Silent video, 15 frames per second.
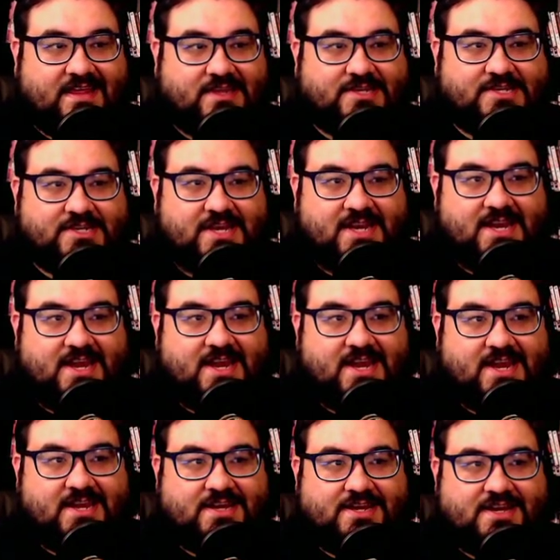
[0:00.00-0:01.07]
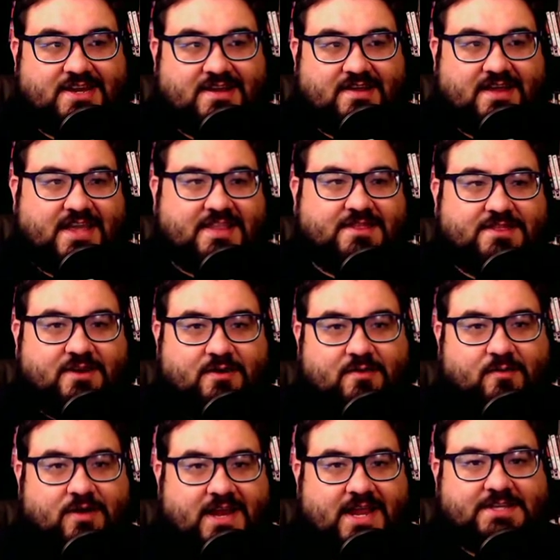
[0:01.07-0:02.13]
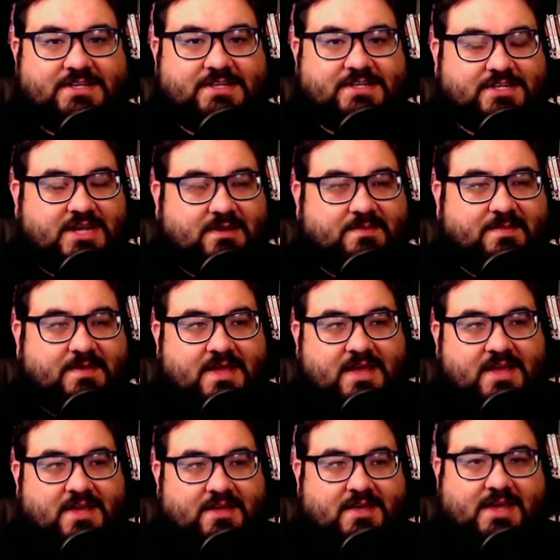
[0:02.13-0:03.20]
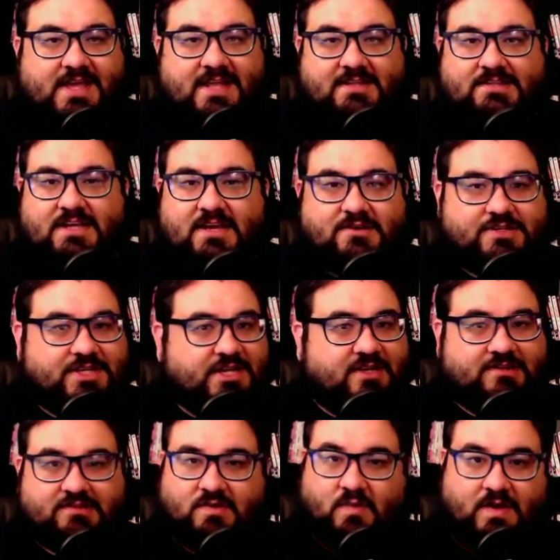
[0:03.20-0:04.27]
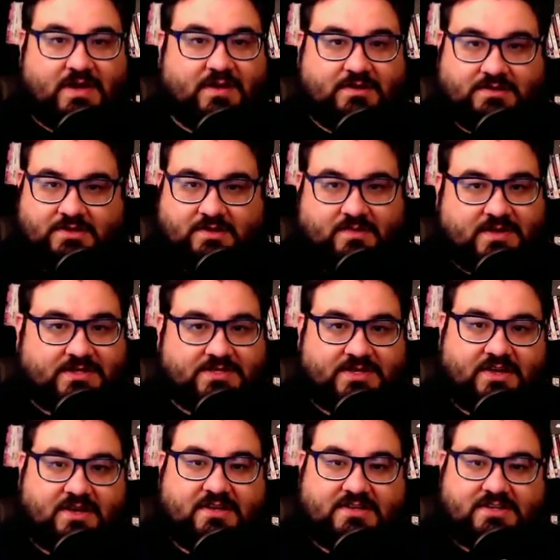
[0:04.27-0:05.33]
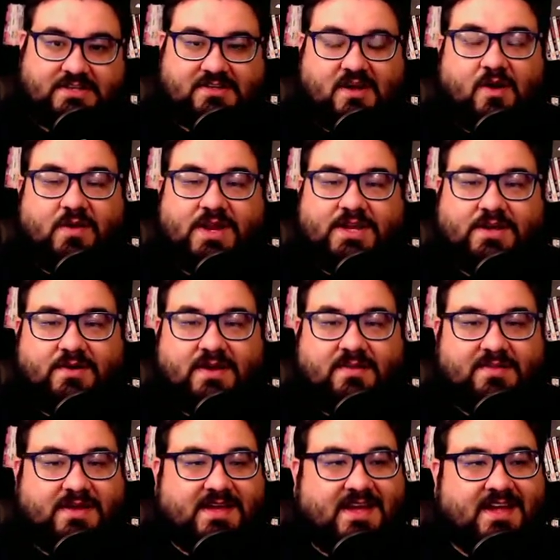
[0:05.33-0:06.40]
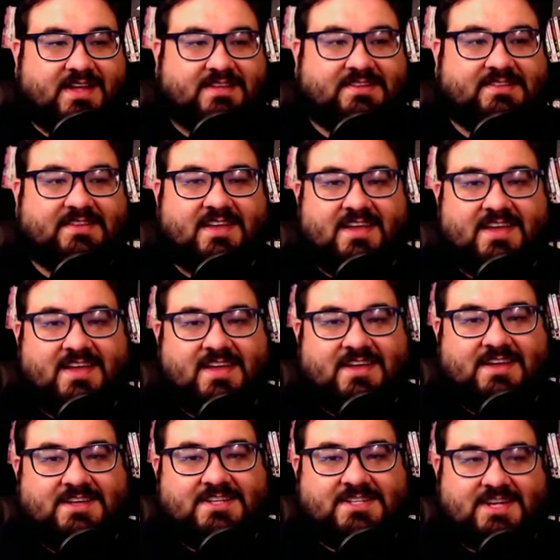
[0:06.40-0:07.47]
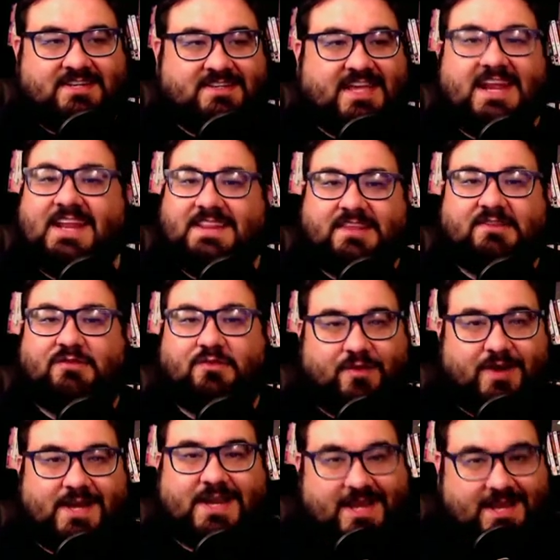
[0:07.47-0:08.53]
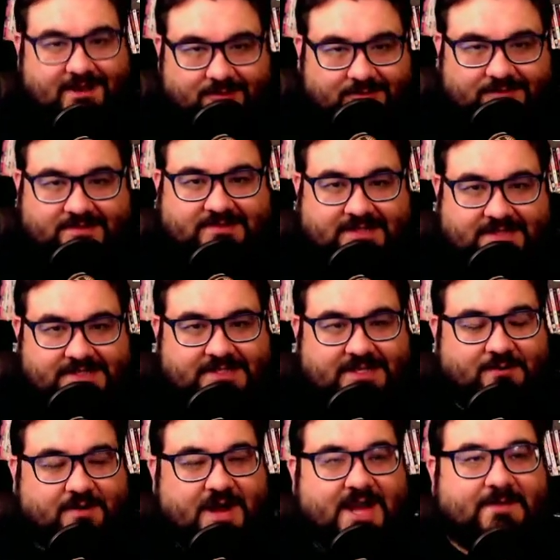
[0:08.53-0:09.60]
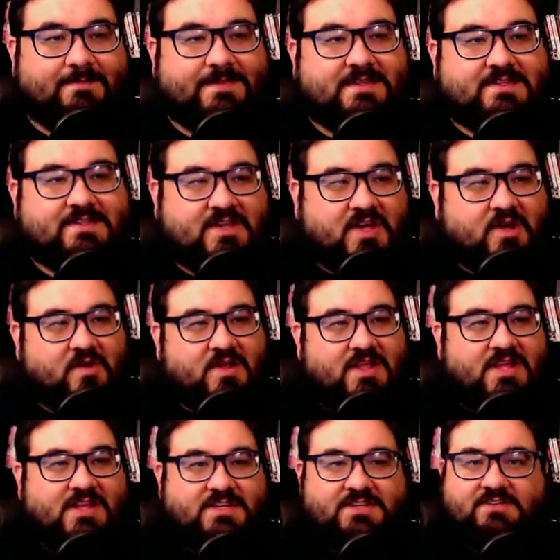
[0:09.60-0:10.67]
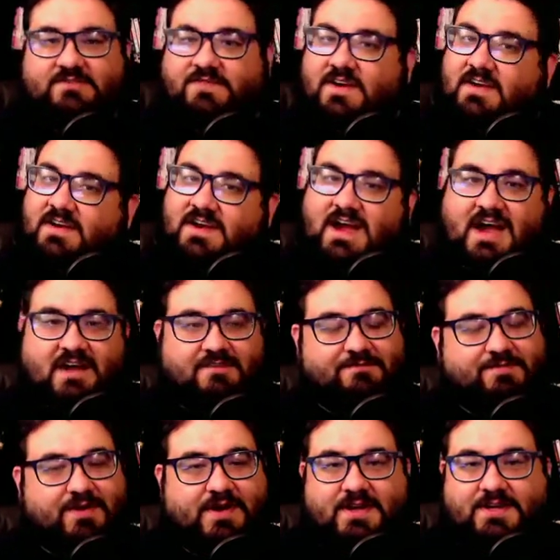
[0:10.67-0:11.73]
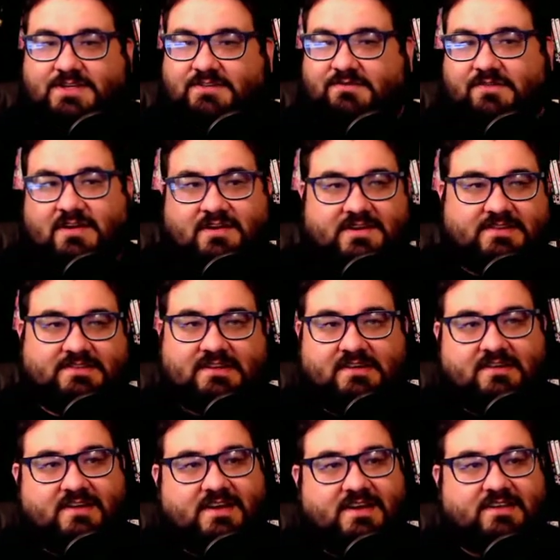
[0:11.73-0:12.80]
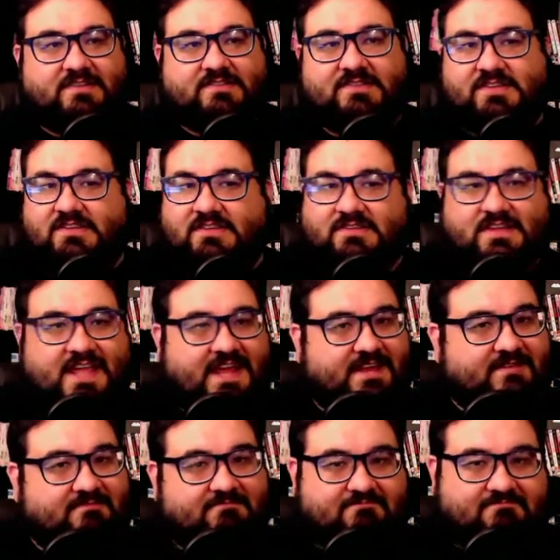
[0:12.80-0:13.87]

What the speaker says: she, in their relationship, you can tell she doesn't want to do it. She's only doing it because she's getting these free kills, essentially, right? So she's very off-put. She's very serious. She's like,